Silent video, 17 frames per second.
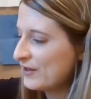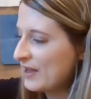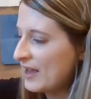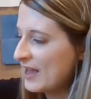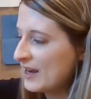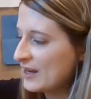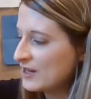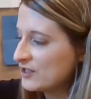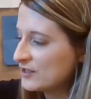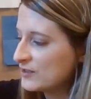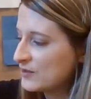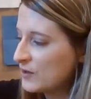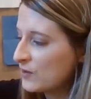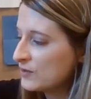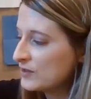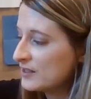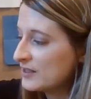and I just
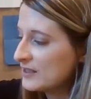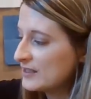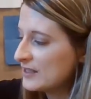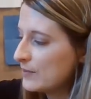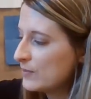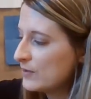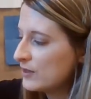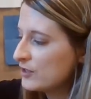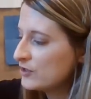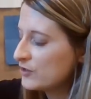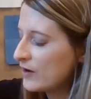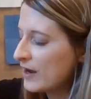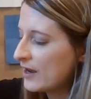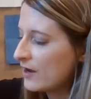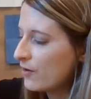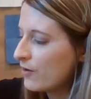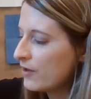go to the tip of the
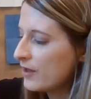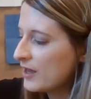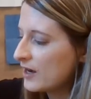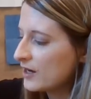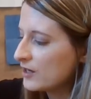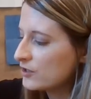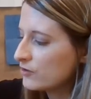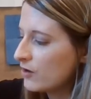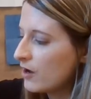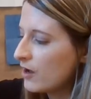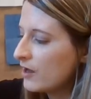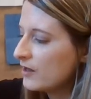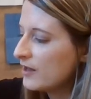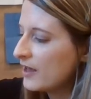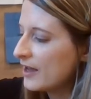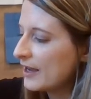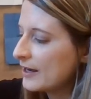triangle and I draw a
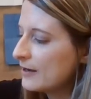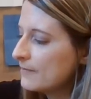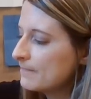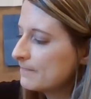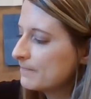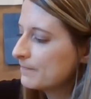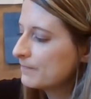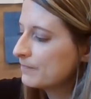line